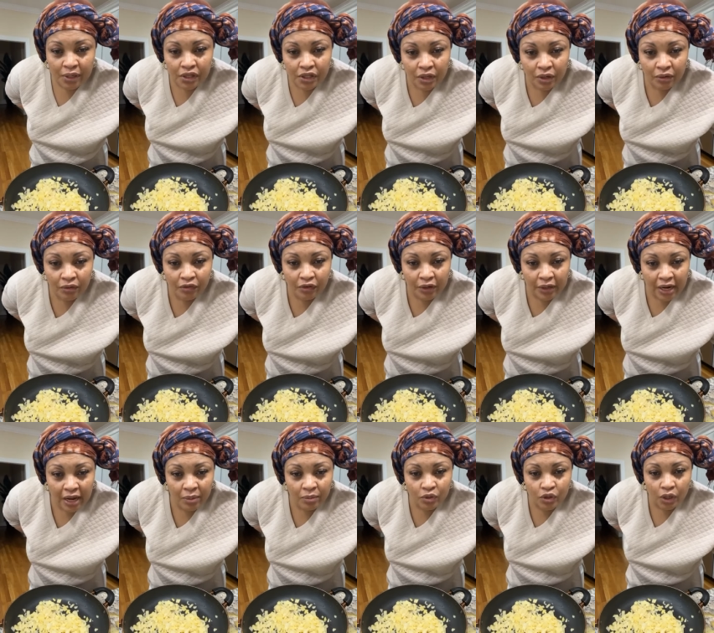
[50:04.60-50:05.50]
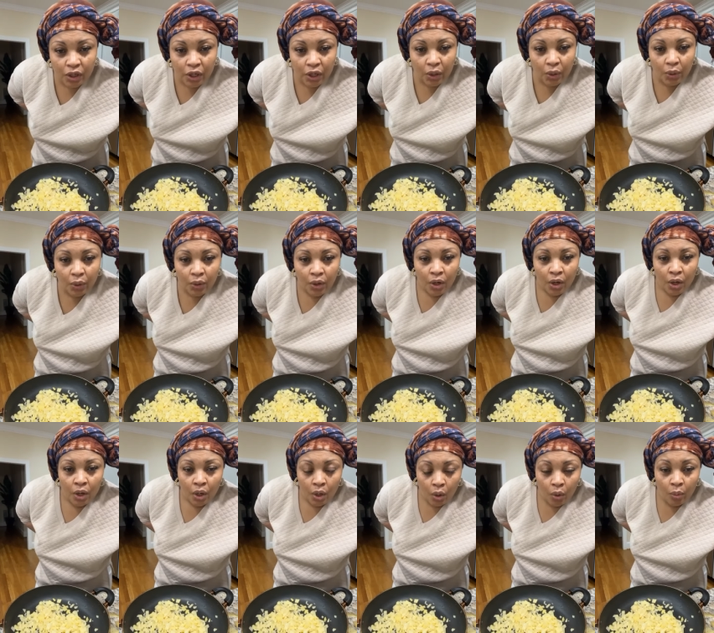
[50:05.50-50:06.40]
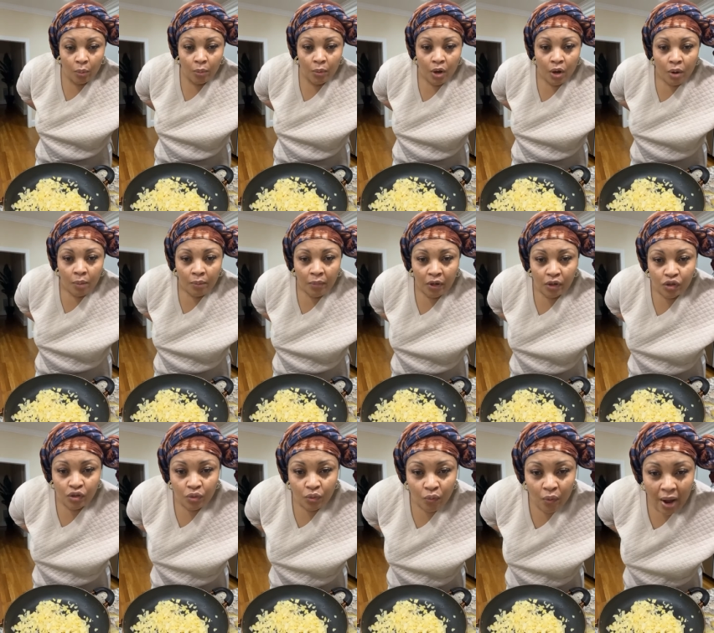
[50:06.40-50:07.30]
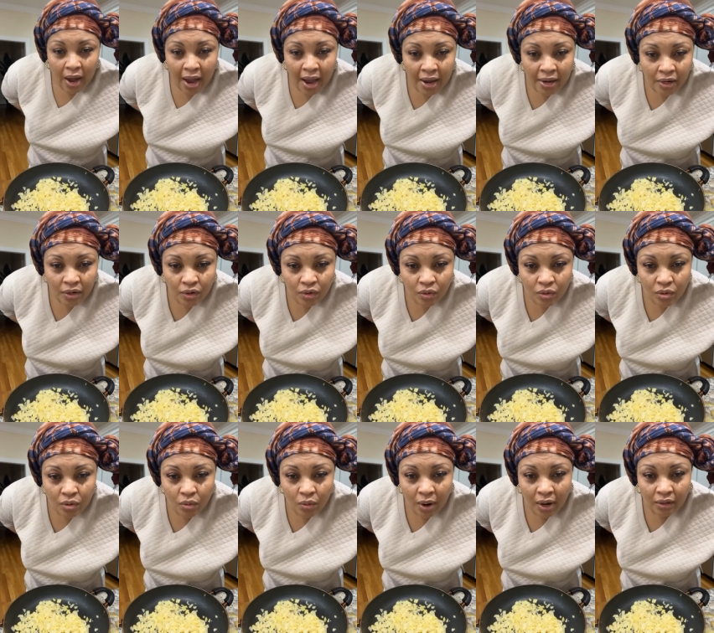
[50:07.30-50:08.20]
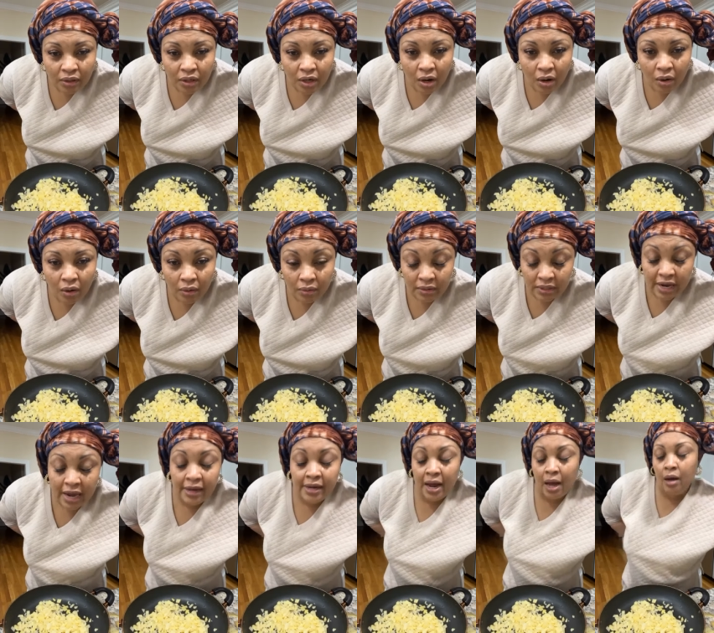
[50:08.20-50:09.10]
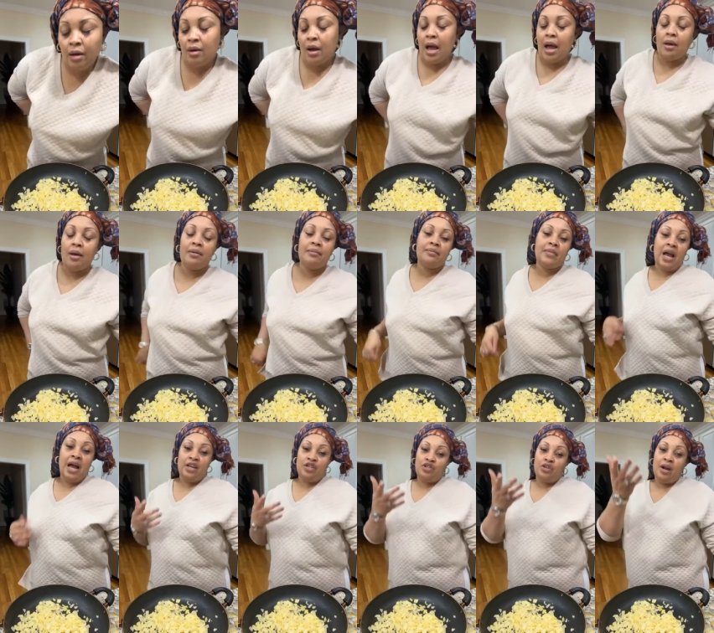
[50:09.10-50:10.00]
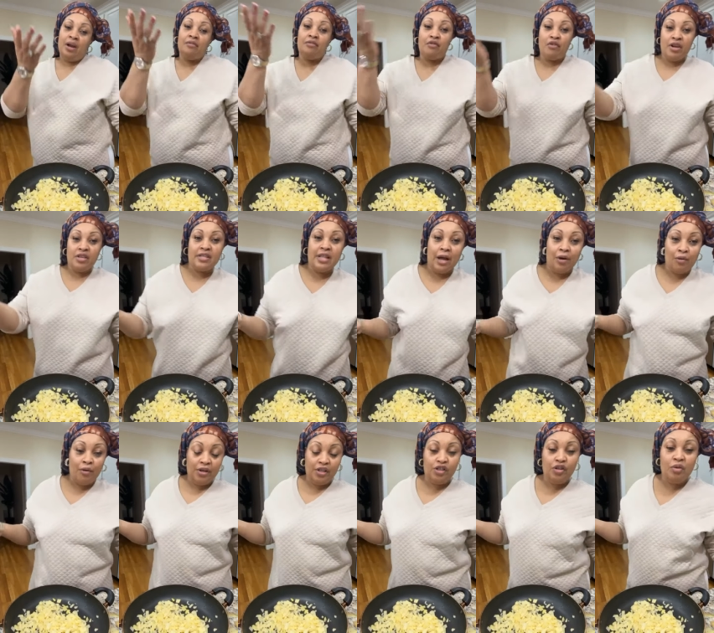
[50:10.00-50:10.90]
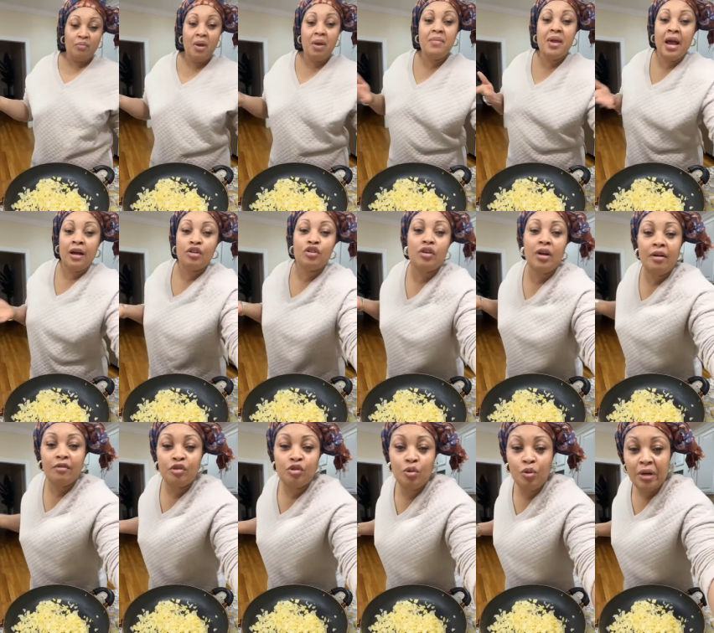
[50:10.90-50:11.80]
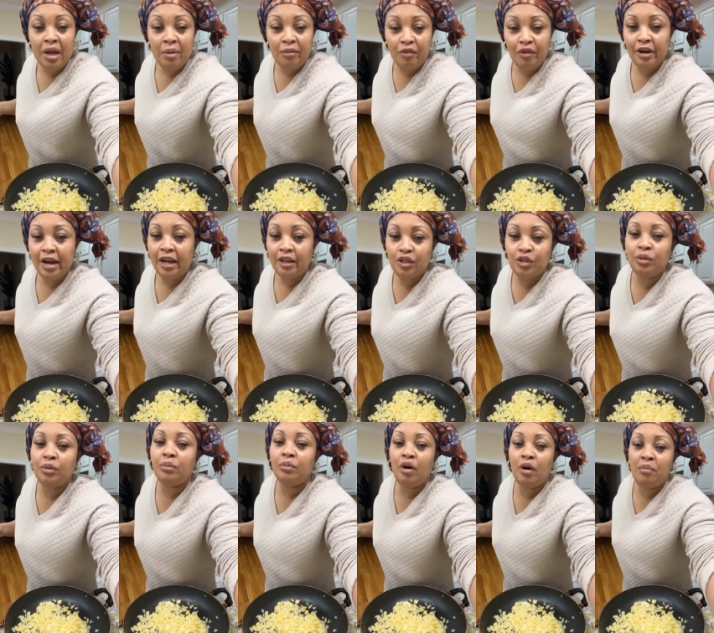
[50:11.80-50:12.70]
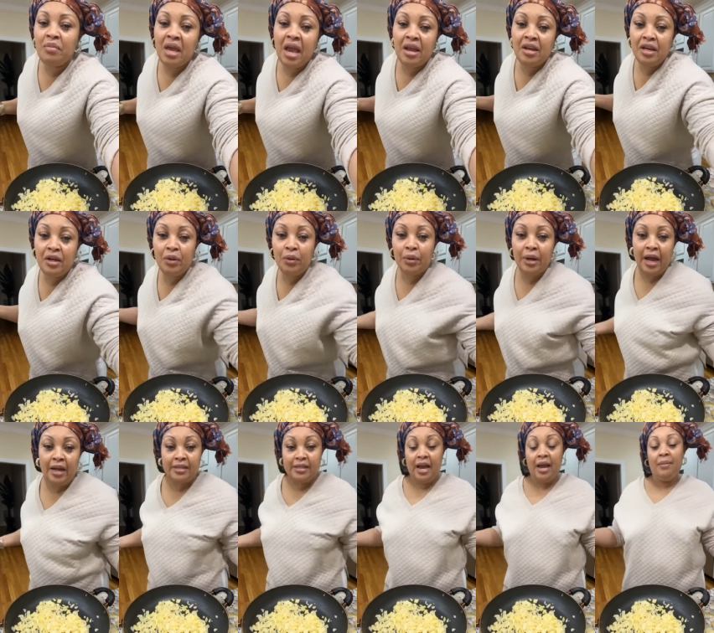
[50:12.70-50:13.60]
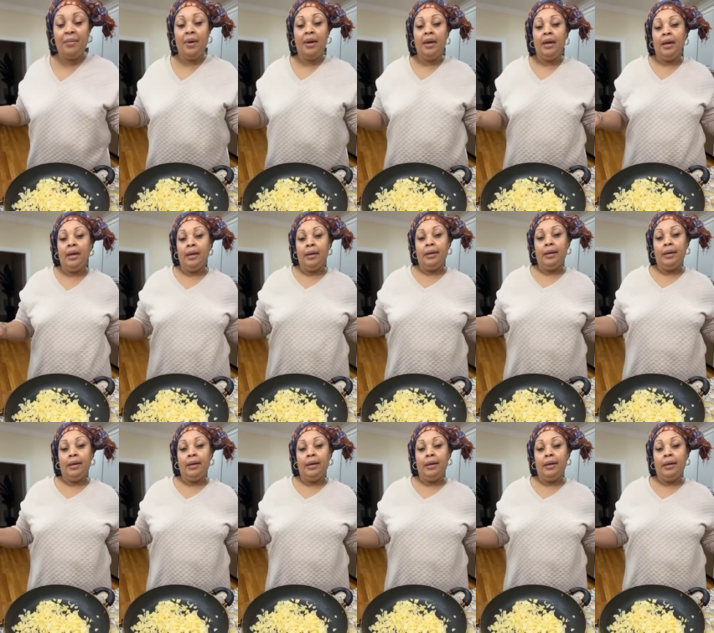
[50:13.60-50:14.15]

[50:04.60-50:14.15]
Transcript: situation for them to go home but why no one called yeah that I should have raised that question. Maybe I should have sued them for that too. But me, I didn't know that time.